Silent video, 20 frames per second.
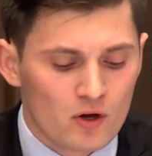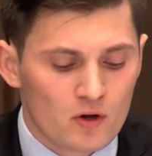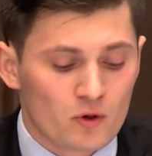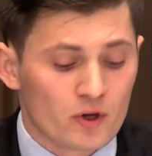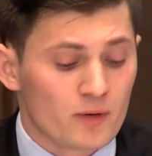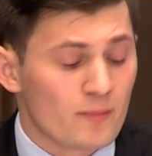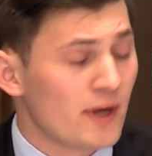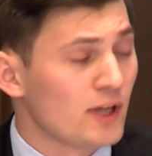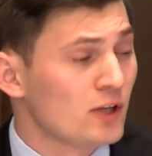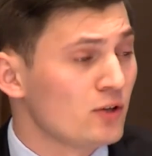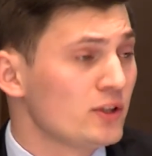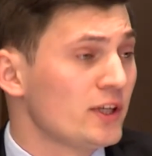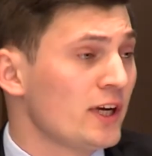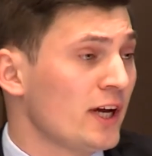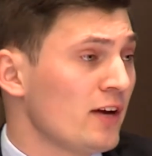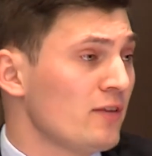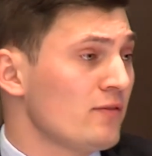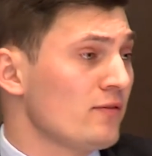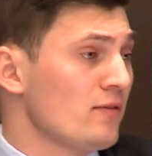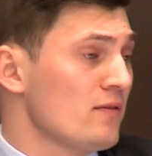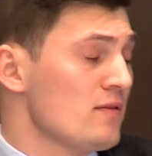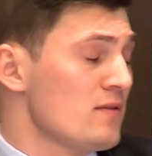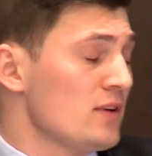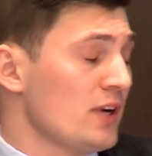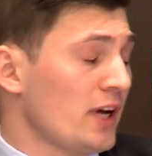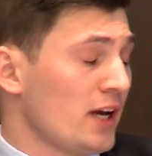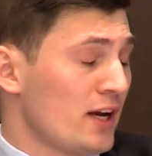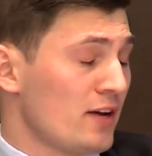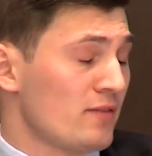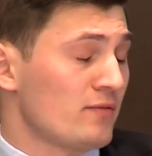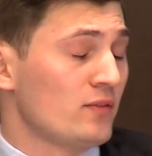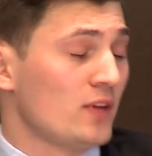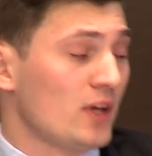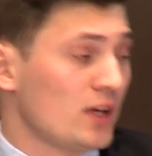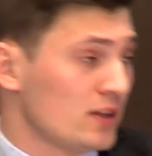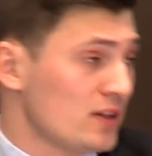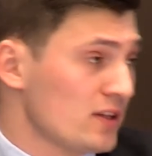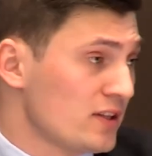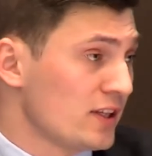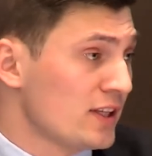We may not have
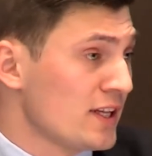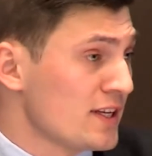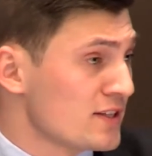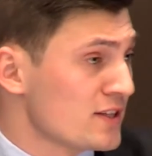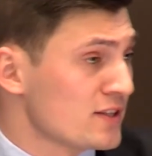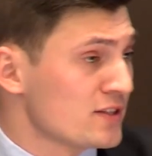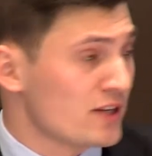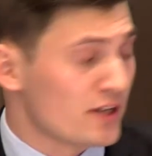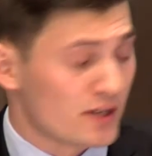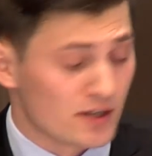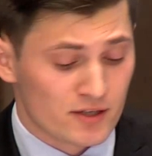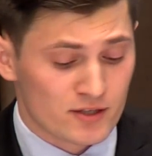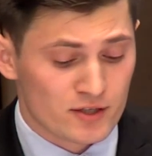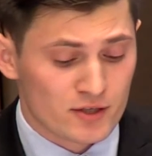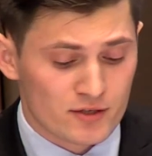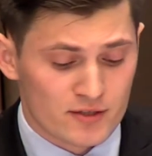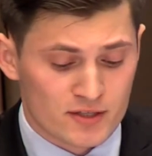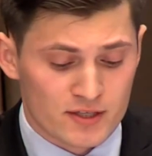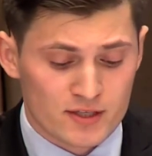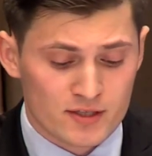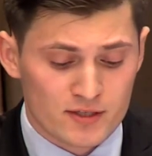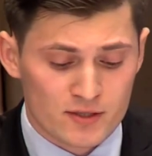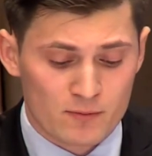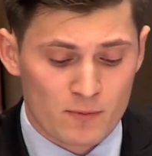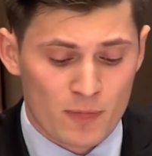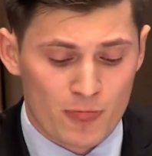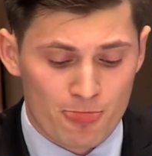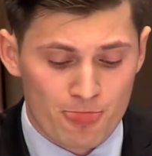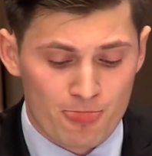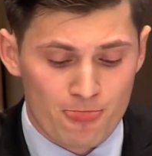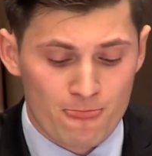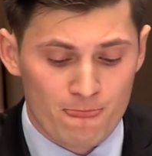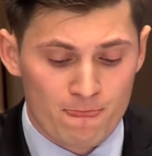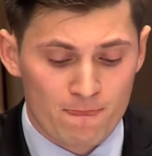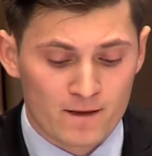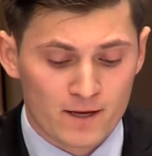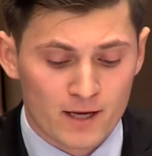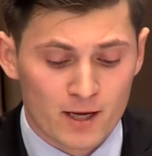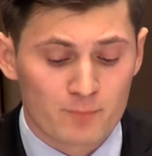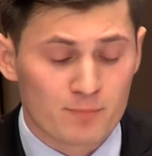not the necessary resources,
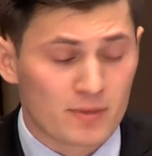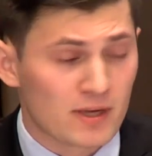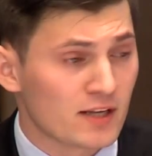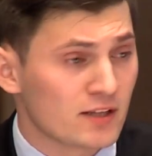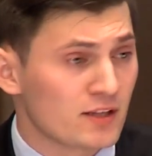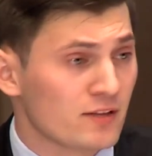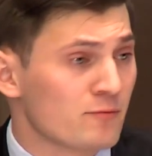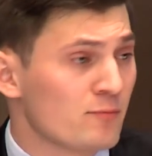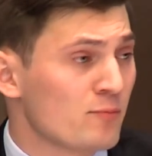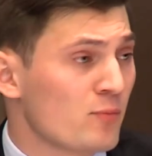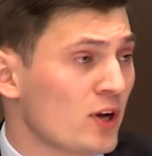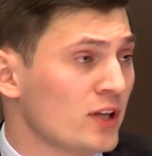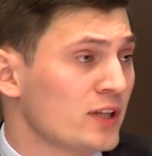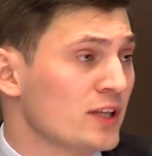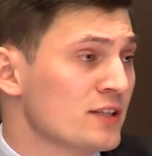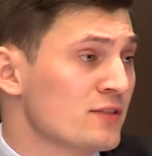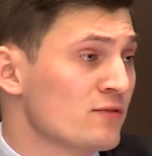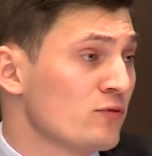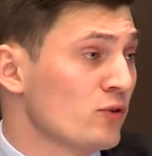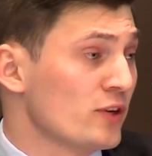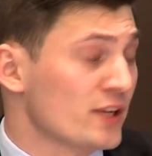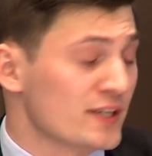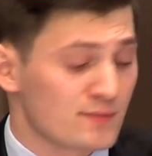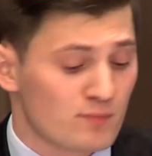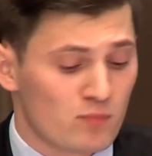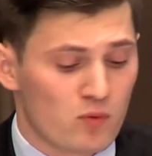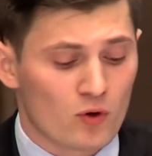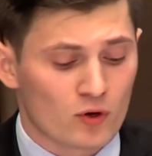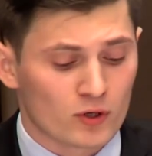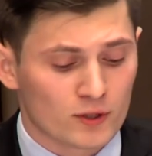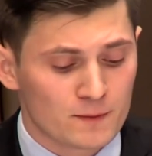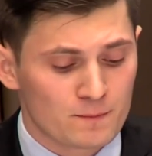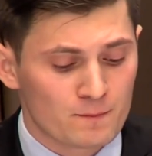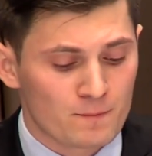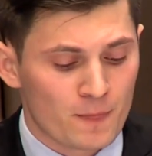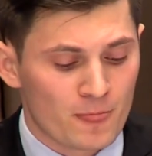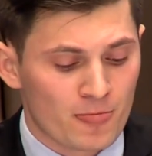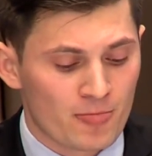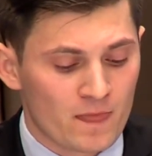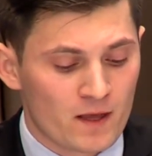competitive products for export,
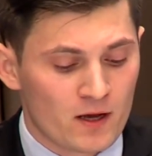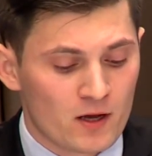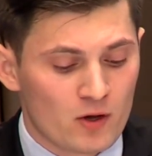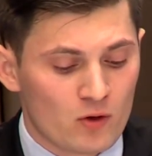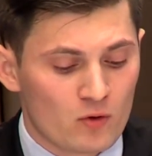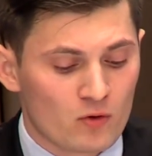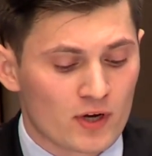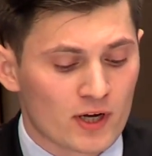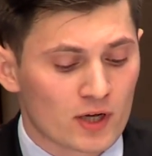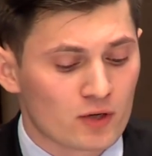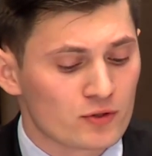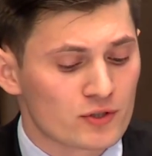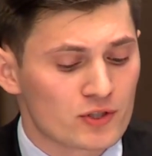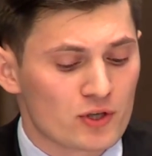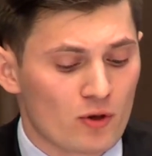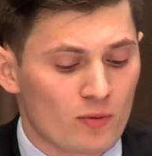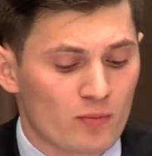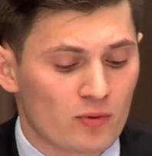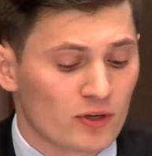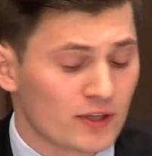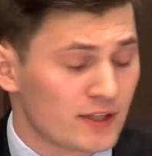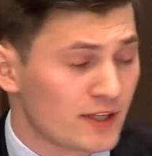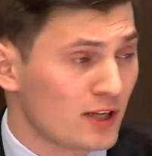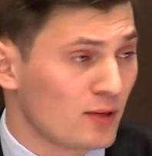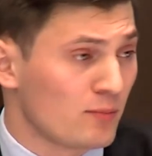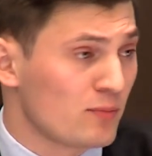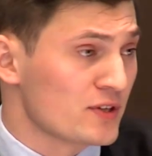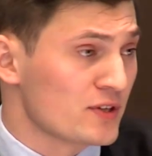or a good geopolitical